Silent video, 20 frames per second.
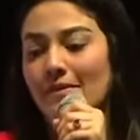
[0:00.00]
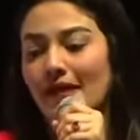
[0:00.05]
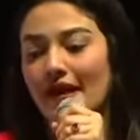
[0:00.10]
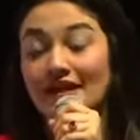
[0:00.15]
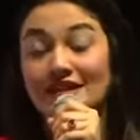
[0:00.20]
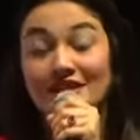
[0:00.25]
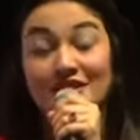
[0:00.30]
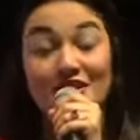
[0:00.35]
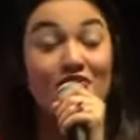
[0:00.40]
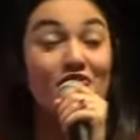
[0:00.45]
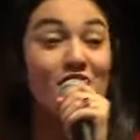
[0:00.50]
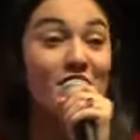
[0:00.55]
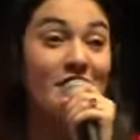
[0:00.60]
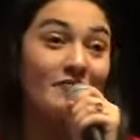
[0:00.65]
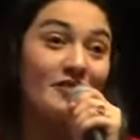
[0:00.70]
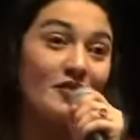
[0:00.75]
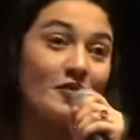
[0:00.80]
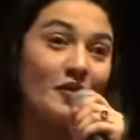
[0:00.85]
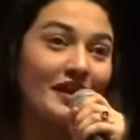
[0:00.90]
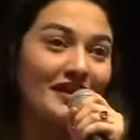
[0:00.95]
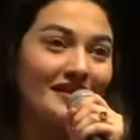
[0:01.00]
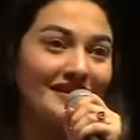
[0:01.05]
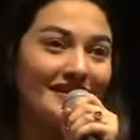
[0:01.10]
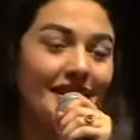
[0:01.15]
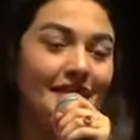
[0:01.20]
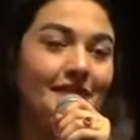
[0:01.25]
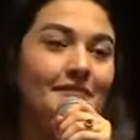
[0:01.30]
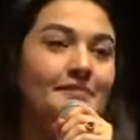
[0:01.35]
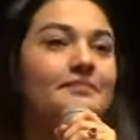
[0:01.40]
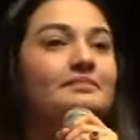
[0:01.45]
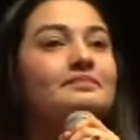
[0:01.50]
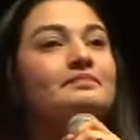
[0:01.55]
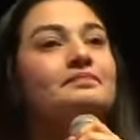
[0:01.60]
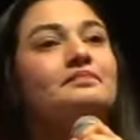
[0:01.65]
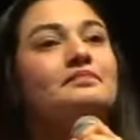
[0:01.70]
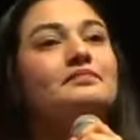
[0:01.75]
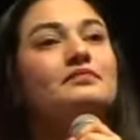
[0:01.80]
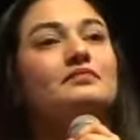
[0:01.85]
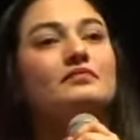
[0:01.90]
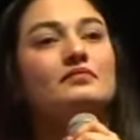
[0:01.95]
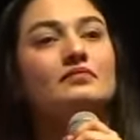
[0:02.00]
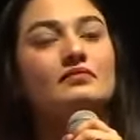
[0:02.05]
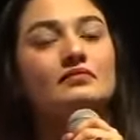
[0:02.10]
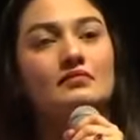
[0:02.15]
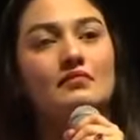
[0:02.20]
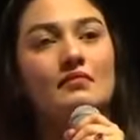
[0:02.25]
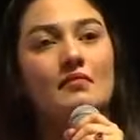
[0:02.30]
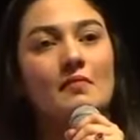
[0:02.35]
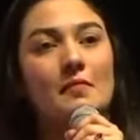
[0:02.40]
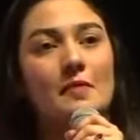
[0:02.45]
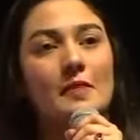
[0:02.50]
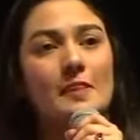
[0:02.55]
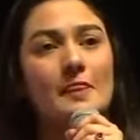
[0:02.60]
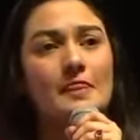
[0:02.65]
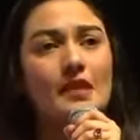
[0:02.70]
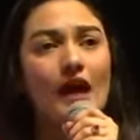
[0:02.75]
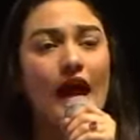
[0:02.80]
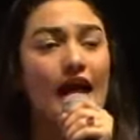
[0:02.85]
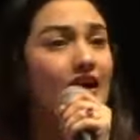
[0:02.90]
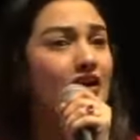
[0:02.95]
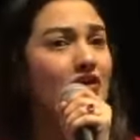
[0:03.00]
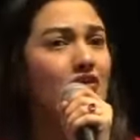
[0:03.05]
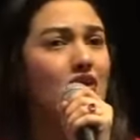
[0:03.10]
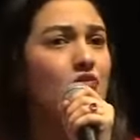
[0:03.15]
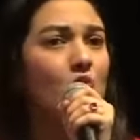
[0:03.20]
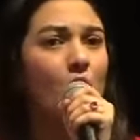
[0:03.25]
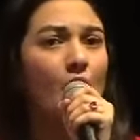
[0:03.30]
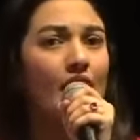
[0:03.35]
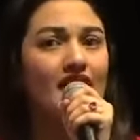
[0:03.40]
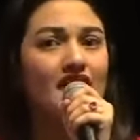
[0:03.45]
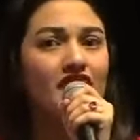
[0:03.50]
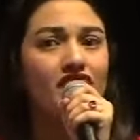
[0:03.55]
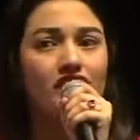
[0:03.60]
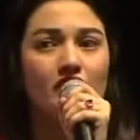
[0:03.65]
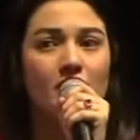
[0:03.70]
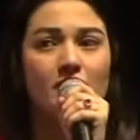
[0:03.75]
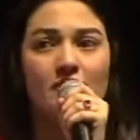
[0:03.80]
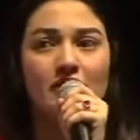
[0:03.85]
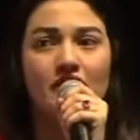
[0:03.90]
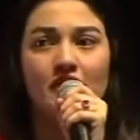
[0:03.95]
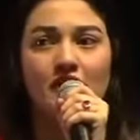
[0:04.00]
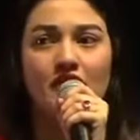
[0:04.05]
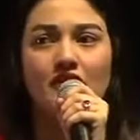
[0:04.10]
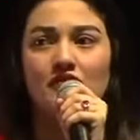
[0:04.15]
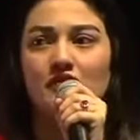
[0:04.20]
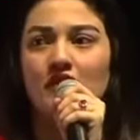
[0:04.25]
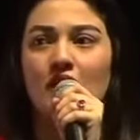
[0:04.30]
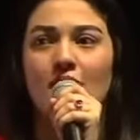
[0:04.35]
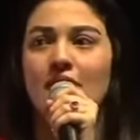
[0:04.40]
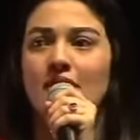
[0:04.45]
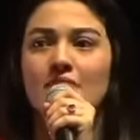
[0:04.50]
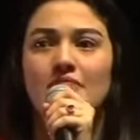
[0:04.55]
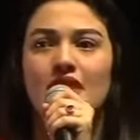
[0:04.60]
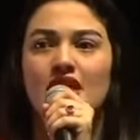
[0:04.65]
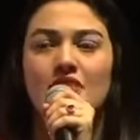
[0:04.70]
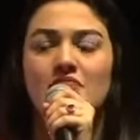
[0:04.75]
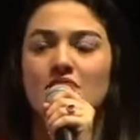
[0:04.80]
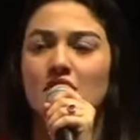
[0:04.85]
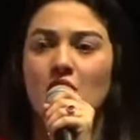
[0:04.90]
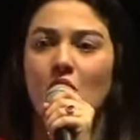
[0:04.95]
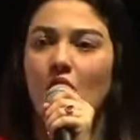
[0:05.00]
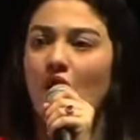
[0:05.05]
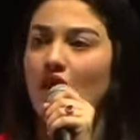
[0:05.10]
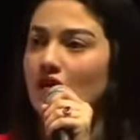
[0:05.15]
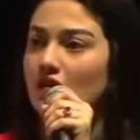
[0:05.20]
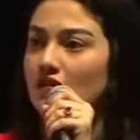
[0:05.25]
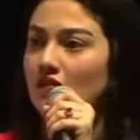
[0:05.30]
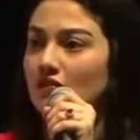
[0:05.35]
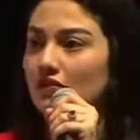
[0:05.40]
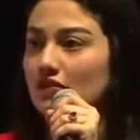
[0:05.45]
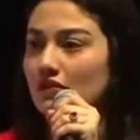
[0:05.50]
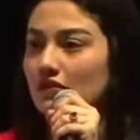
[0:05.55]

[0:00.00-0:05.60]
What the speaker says: And I still remember what I said. I cannot wait for a miracle to come and make me walk.